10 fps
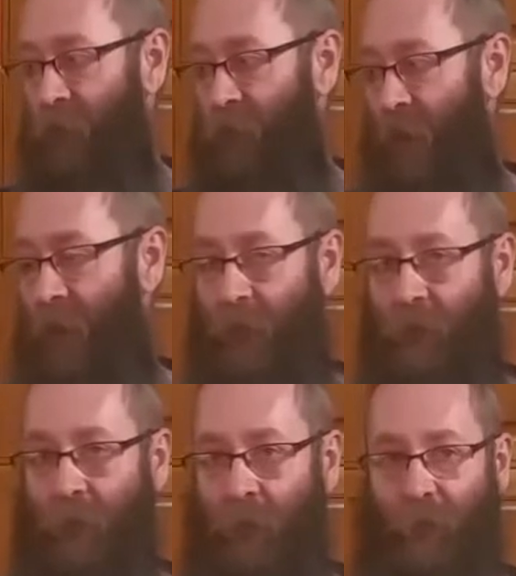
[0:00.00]
you to
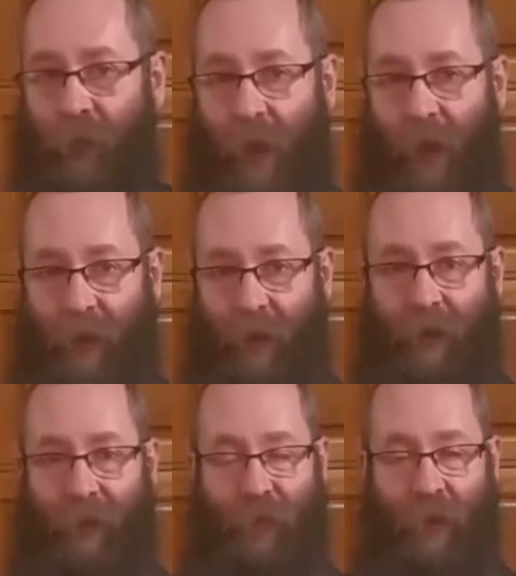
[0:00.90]
Jen. There's a cat
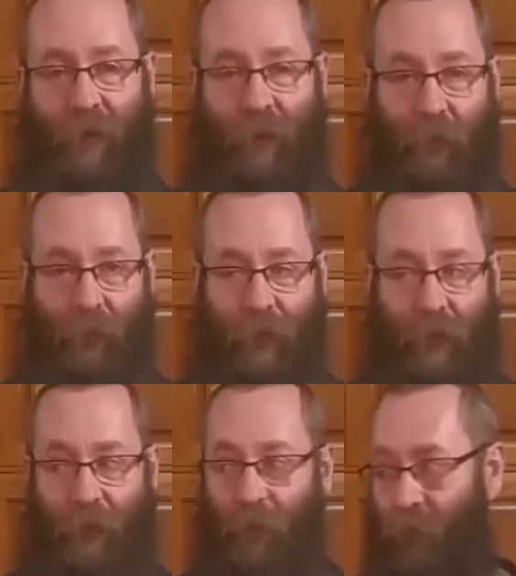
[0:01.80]
eating a chicken over
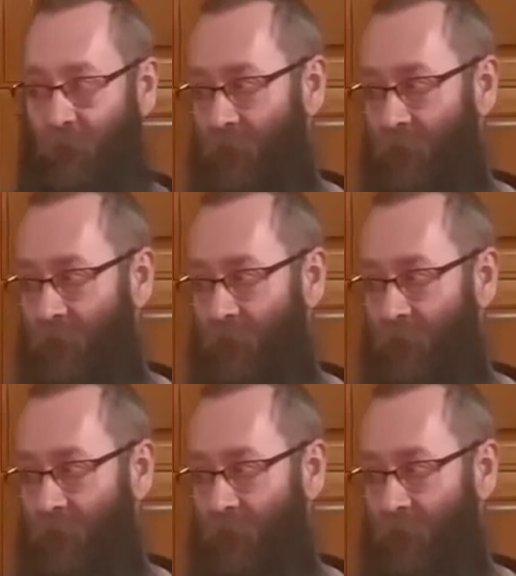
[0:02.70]
here.